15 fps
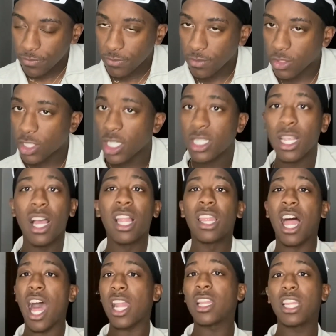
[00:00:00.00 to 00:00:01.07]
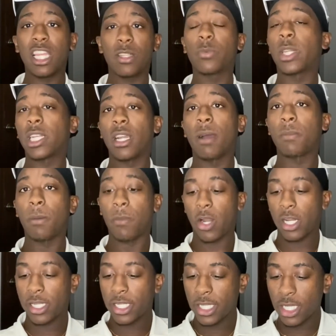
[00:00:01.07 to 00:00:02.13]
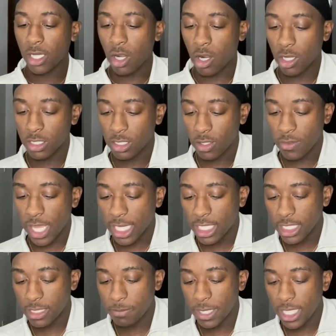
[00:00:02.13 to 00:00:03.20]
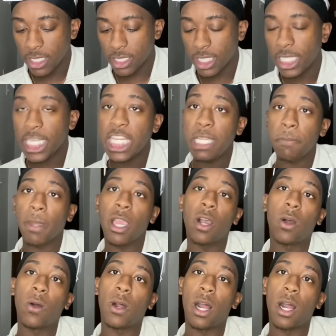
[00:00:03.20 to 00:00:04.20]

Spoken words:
just a lot of things when it comes to marketing. Also, that gets me into the email.